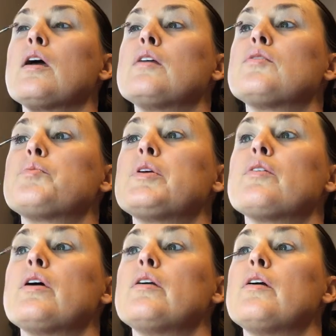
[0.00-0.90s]
and just put it
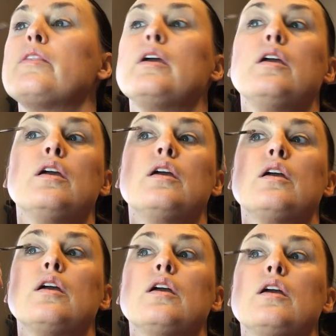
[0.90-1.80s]
right on the
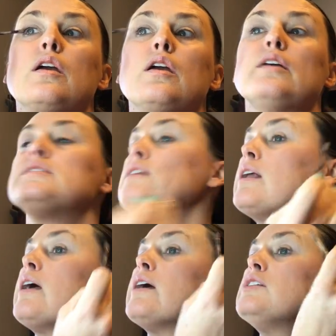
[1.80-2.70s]

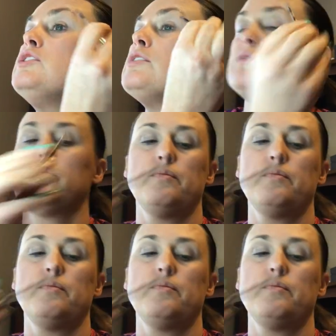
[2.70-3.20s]
inside edge.